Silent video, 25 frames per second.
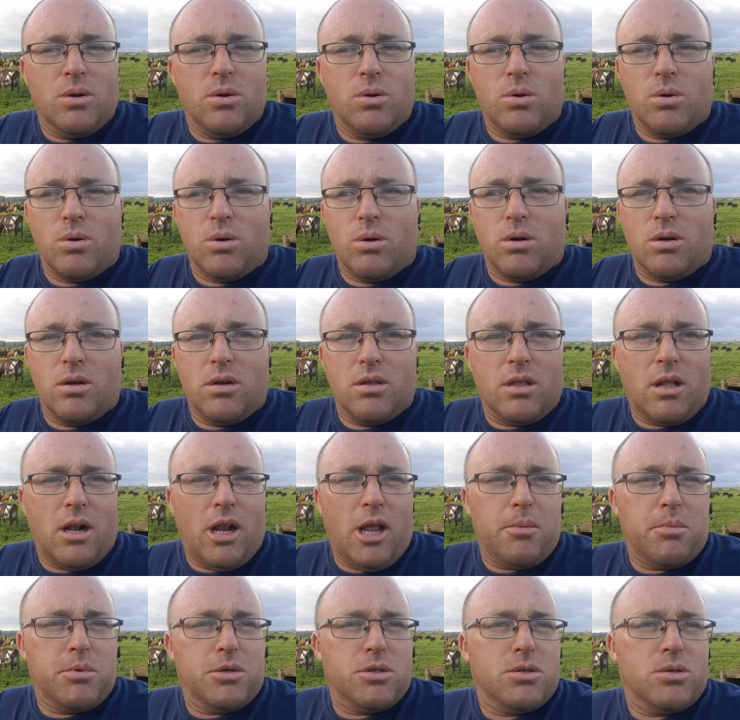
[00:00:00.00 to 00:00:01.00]
or in the
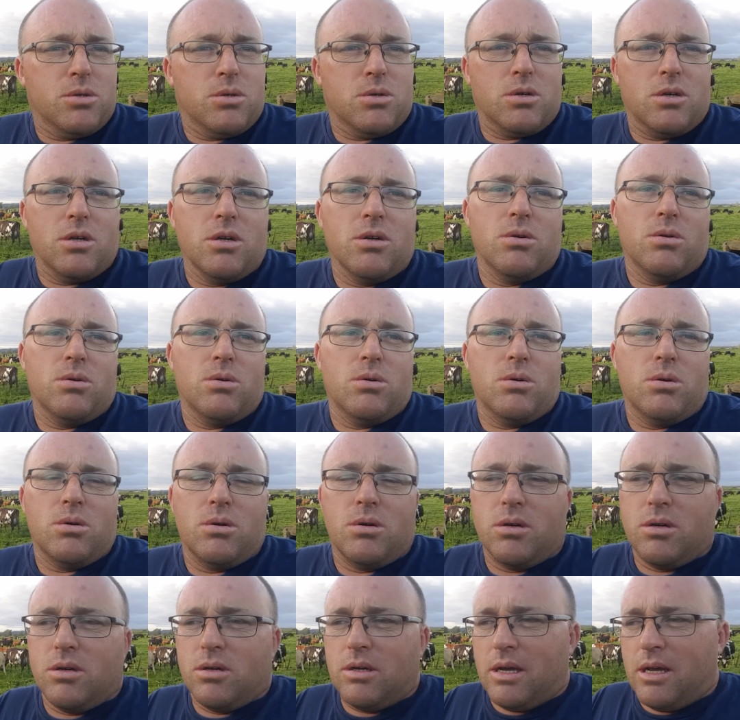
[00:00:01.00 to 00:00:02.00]
laboratory,
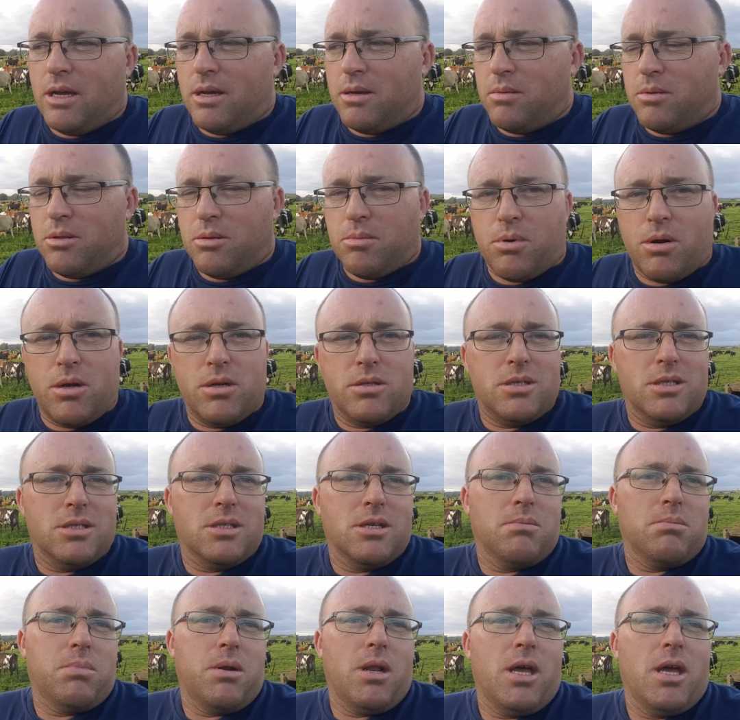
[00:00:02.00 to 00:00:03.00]
or in the
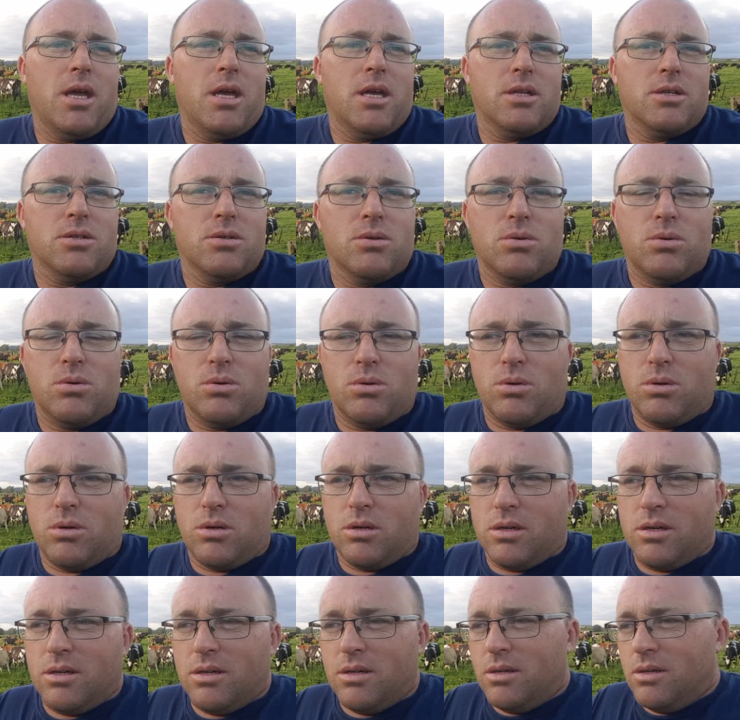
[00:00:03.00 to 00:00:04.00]
processing plant,
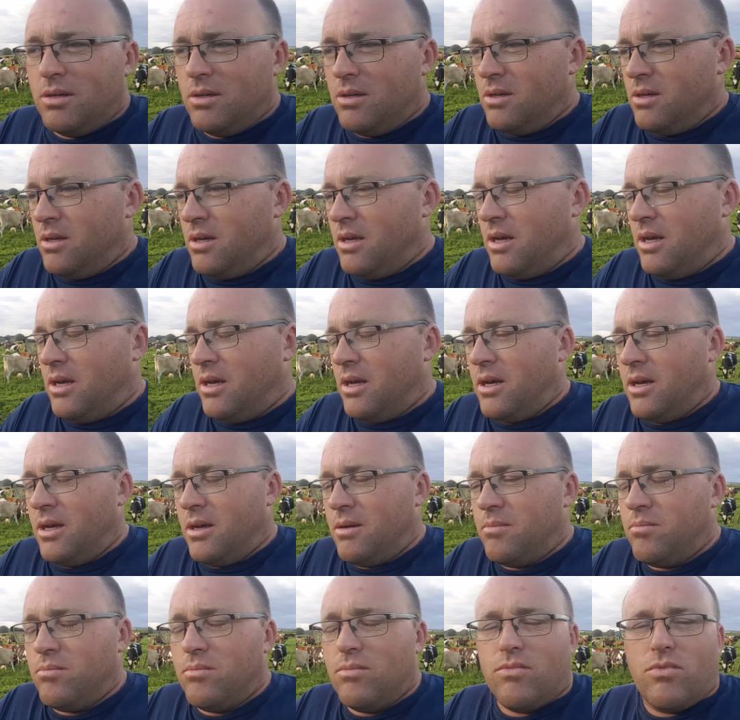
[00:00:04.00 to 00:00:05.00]
or
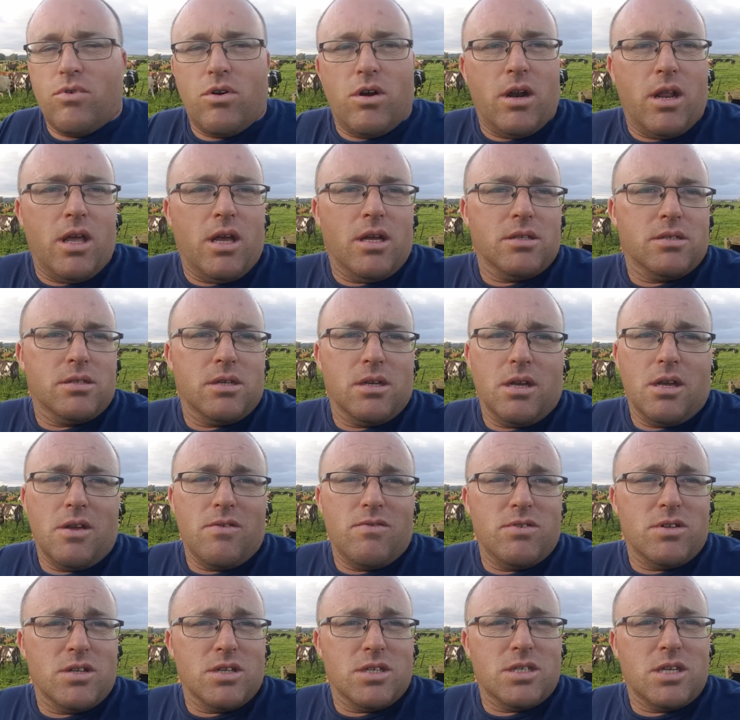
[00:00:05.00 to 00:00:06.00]
right out to
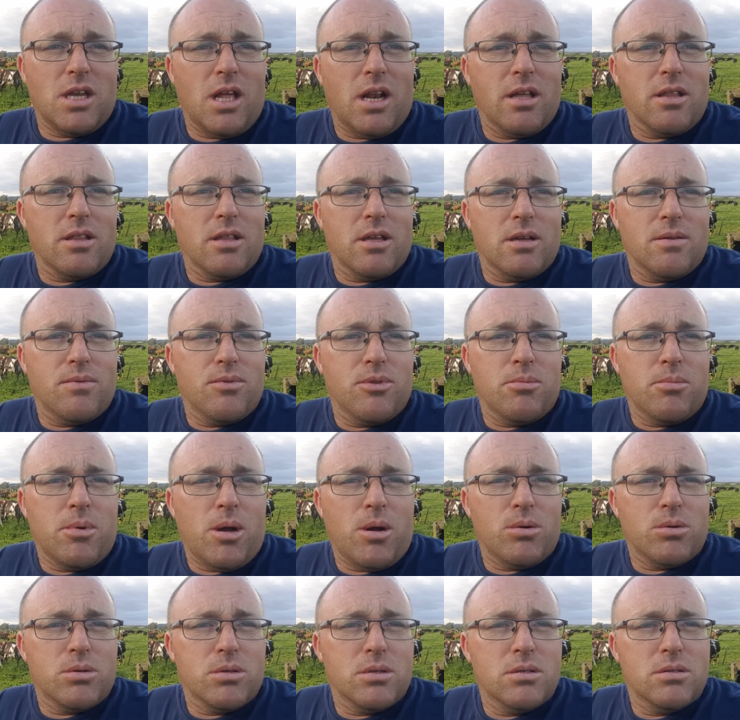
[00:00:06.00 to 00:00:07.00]
even just selling the
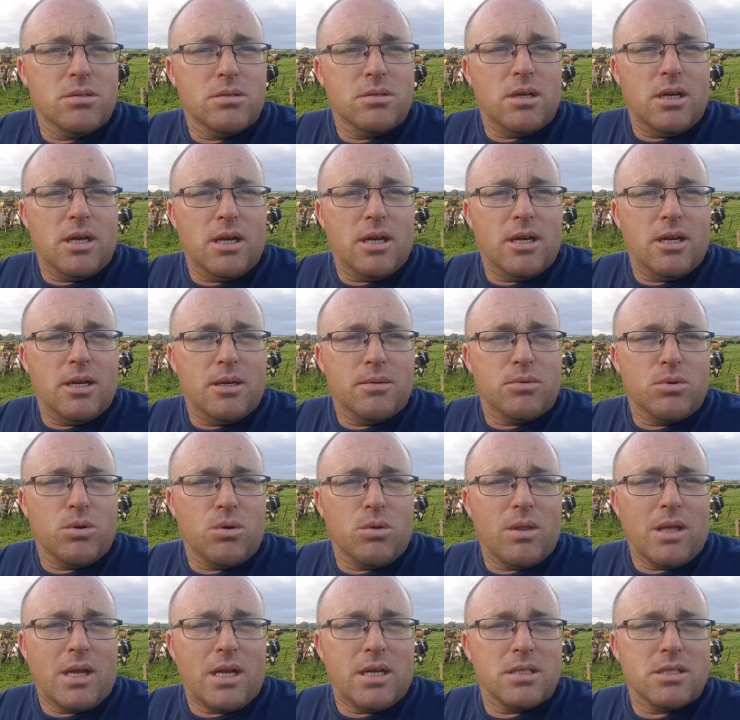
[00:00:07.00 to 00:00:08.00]
malt to
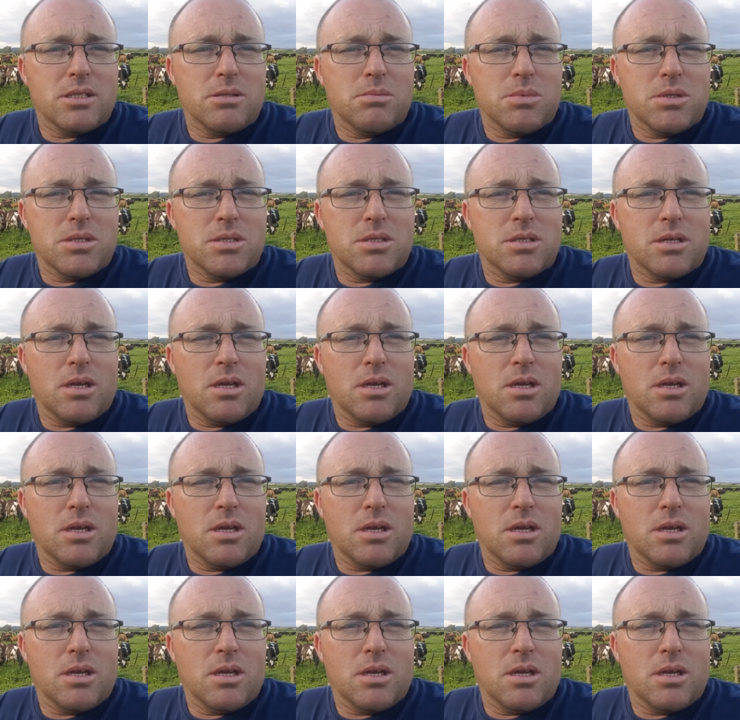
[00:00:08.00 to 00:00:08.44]
all their customers.